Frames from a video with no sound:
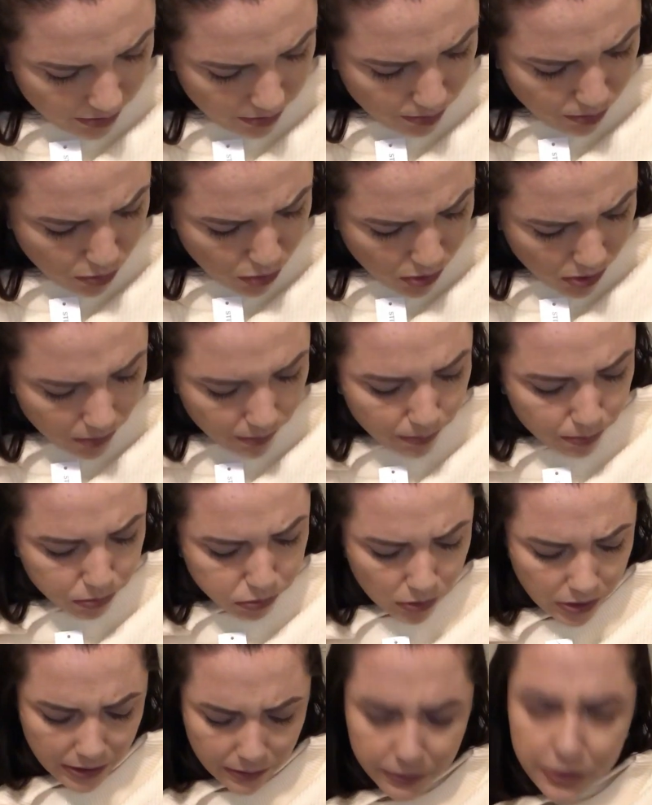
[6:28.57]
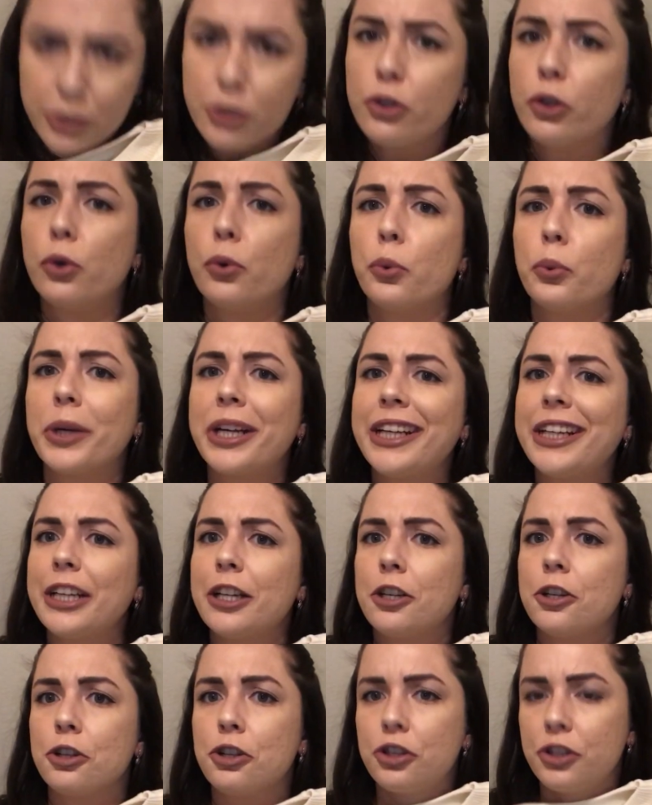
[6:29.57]
more brownish
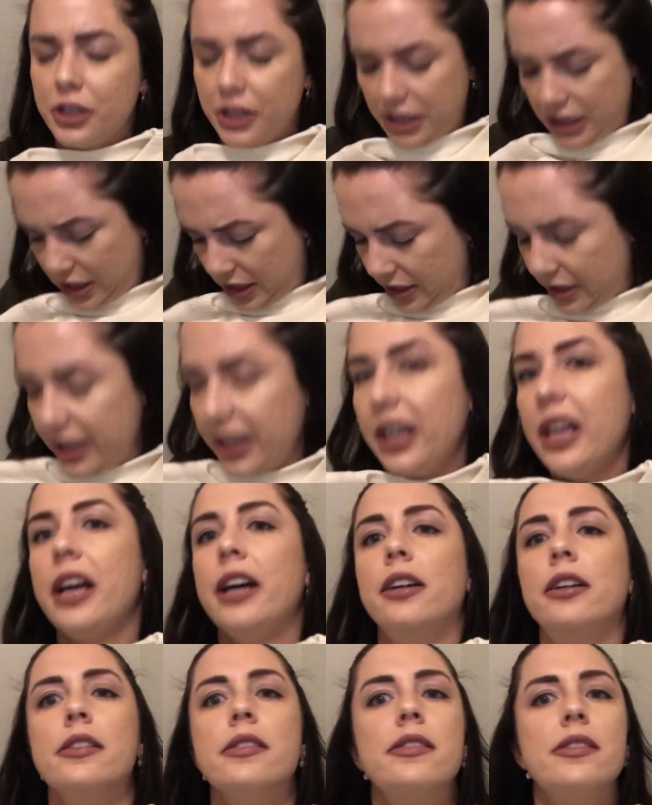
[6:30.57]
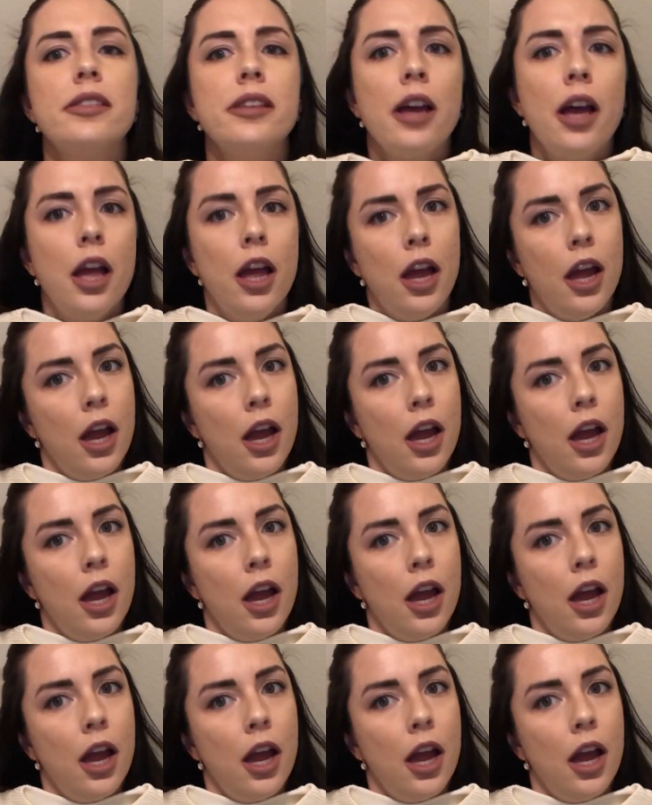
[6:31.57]
greenish than anything else.